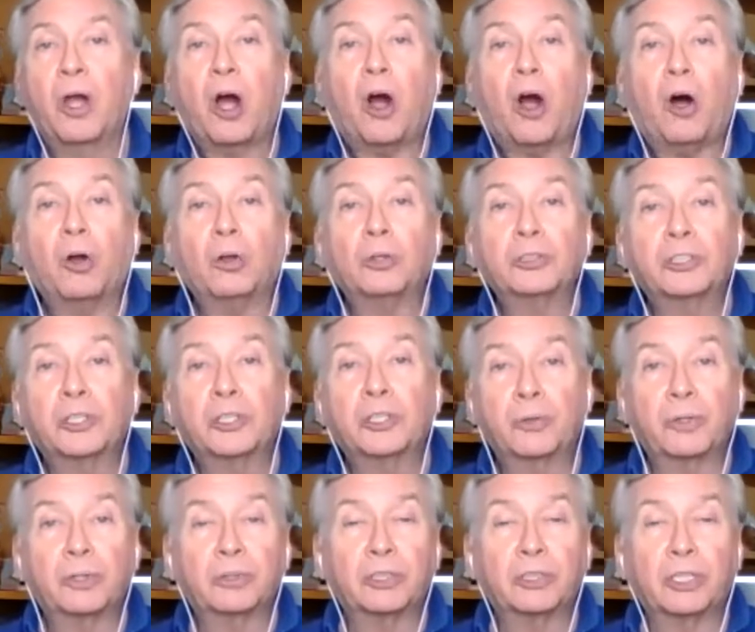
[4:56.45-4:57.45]

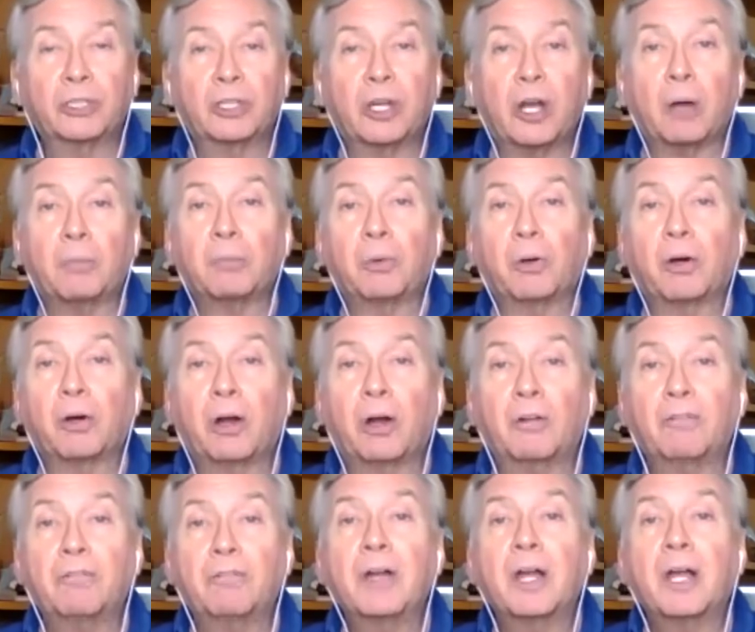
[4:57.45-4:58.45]
Also, there's a number
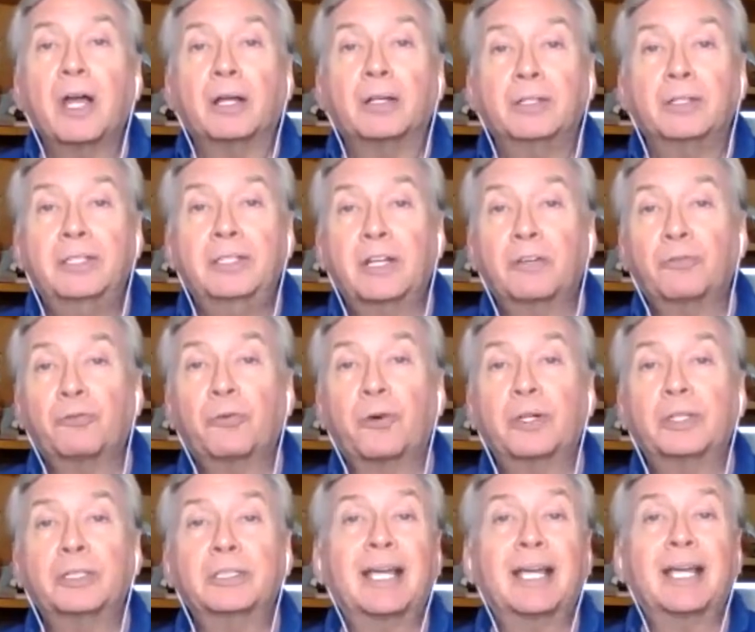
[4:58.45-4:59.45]
of
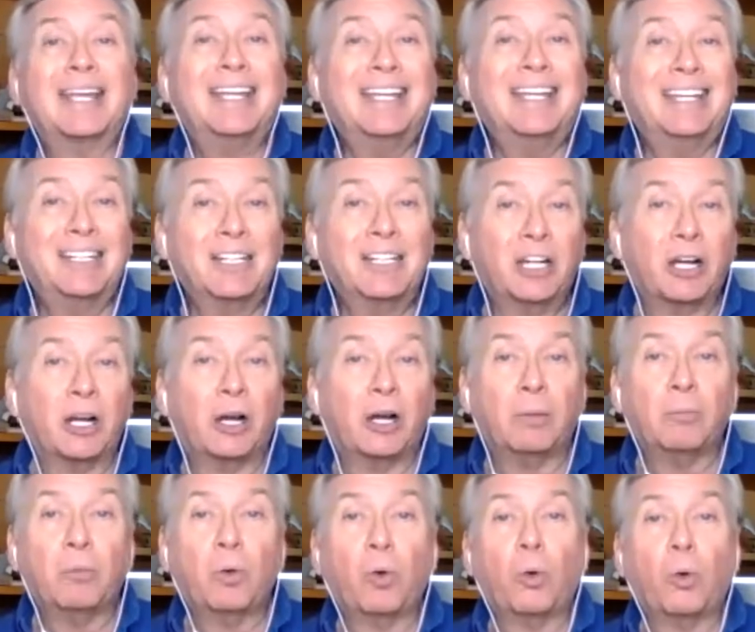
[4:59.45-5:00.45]
different
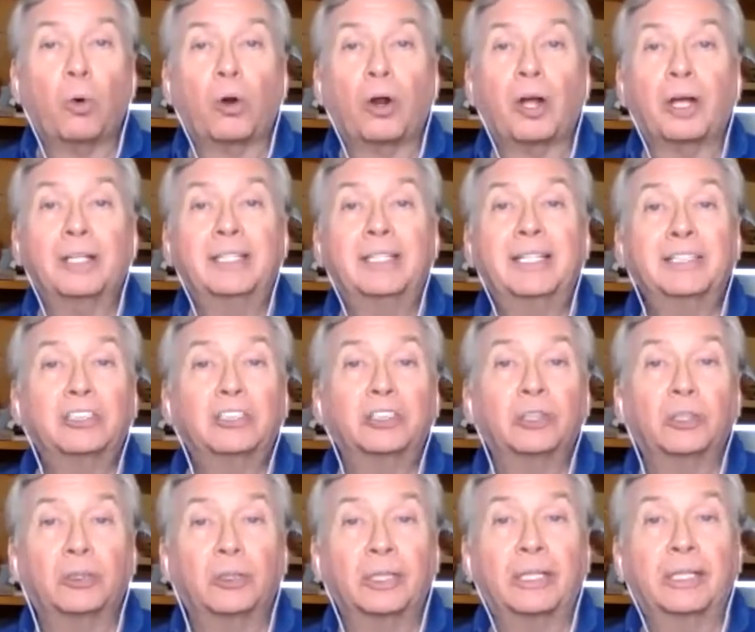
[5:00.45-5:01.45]
income or
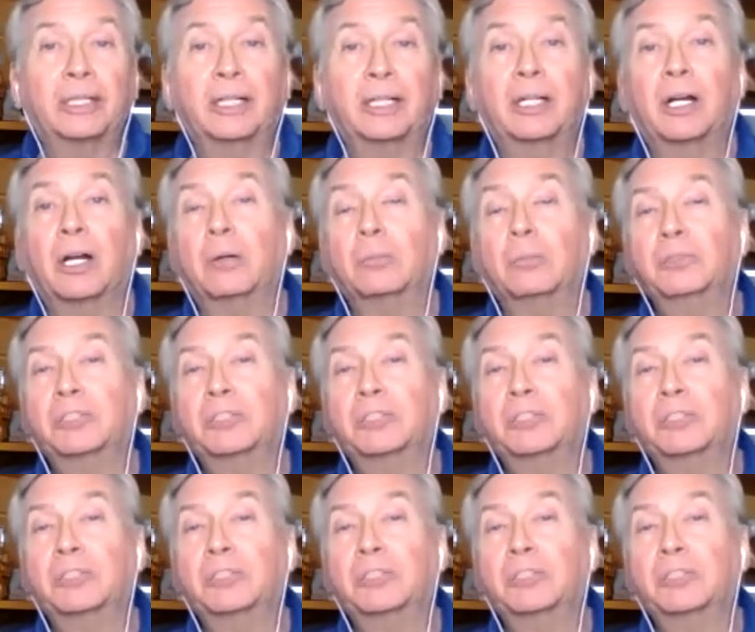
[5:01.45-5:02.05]
additional incomes